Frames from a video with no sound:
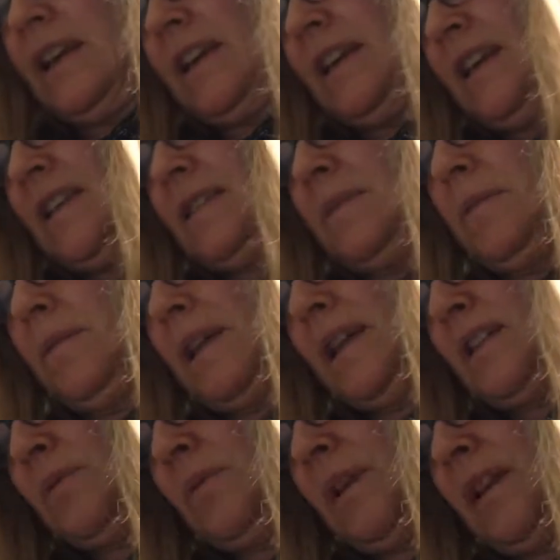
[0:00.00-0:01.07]
I guess maybe
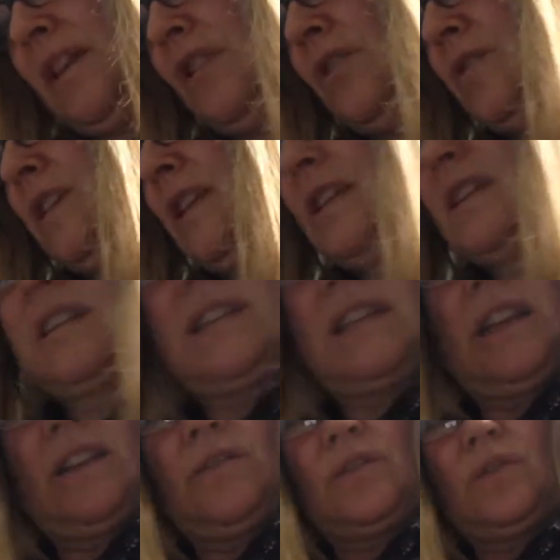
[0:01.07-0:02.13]
that's why they're using it
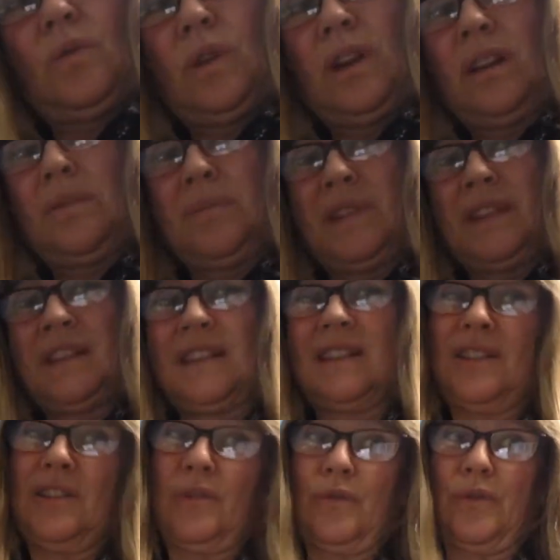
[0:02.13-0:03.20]
instead of soil. This
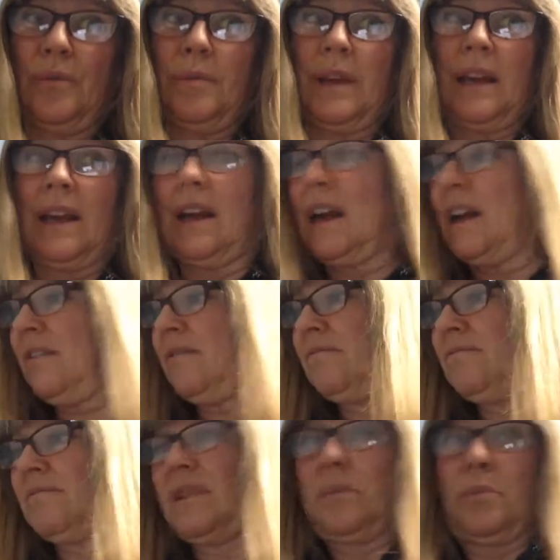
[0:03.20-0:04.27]
is new for me. I
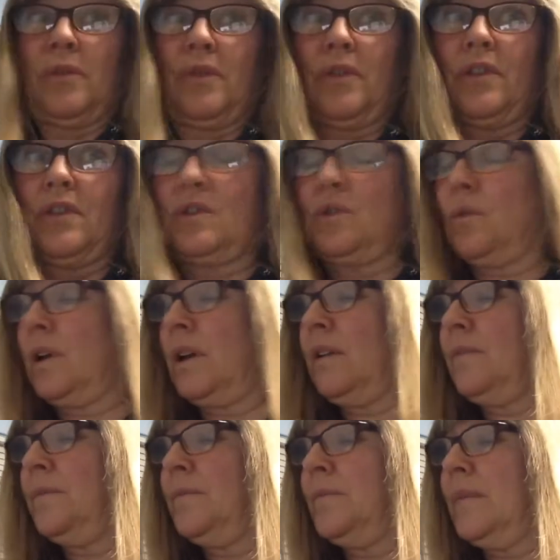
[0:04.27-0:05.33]
prefer the
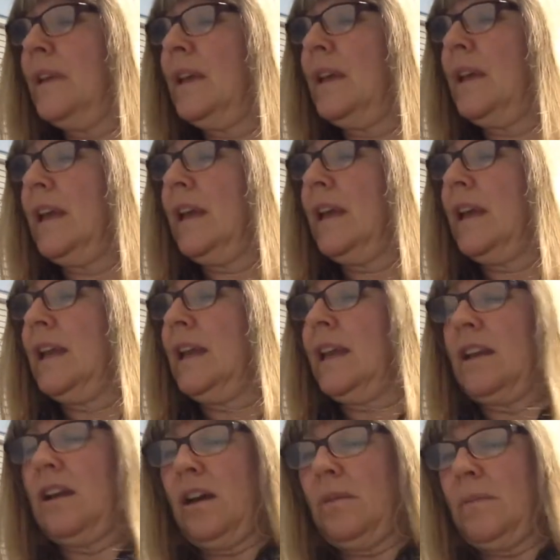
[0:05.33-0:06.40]
soil. And I
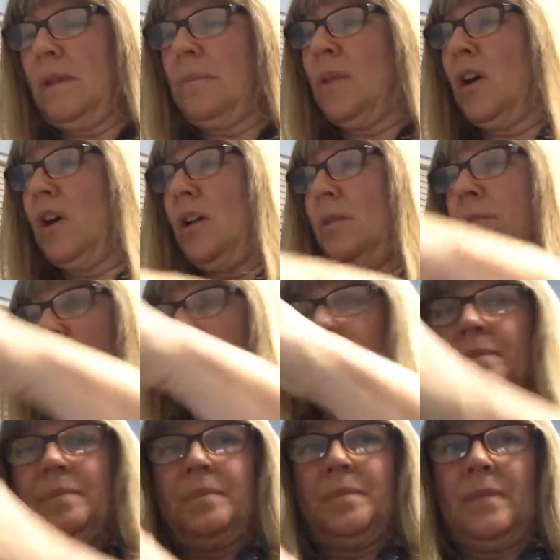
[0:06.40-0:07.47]
got my bulb,
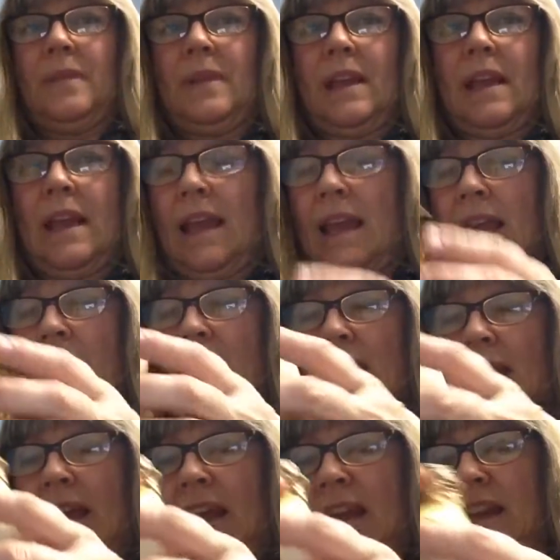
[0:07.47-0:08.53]

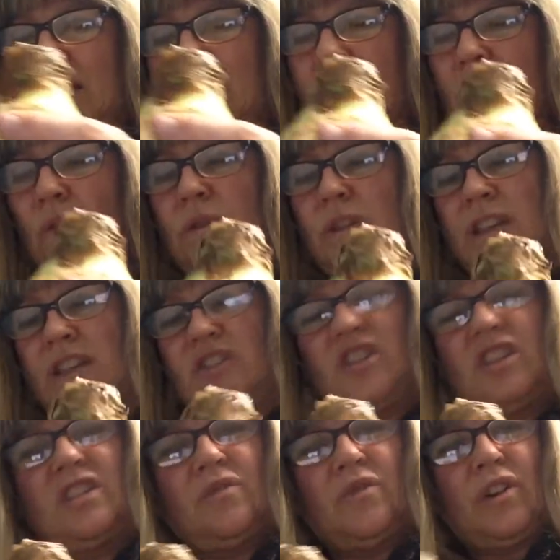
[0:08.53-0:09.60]
and I soaked it
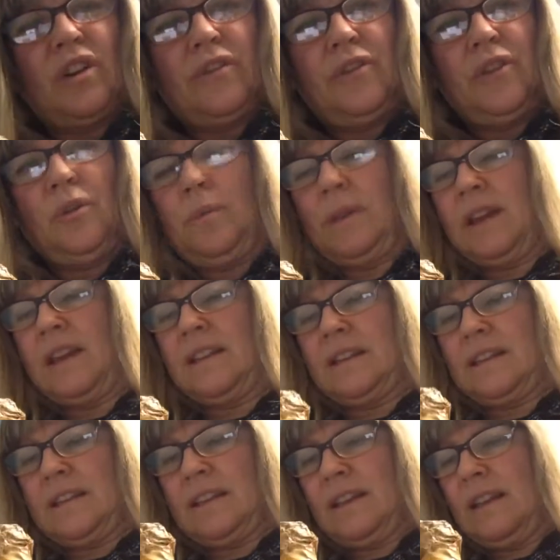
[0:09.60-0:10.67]
just for a few
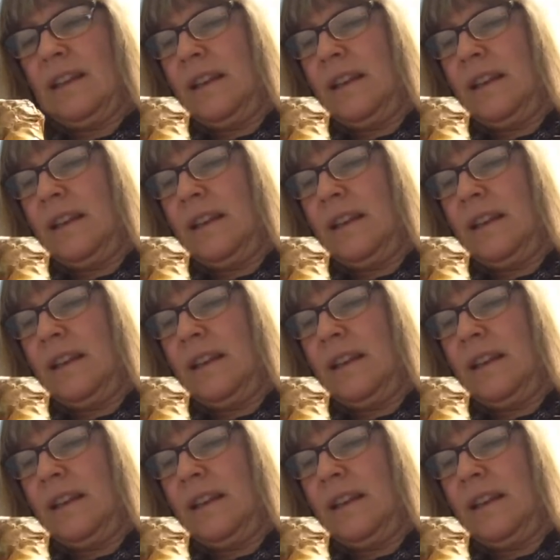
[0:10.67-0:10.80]
minutes.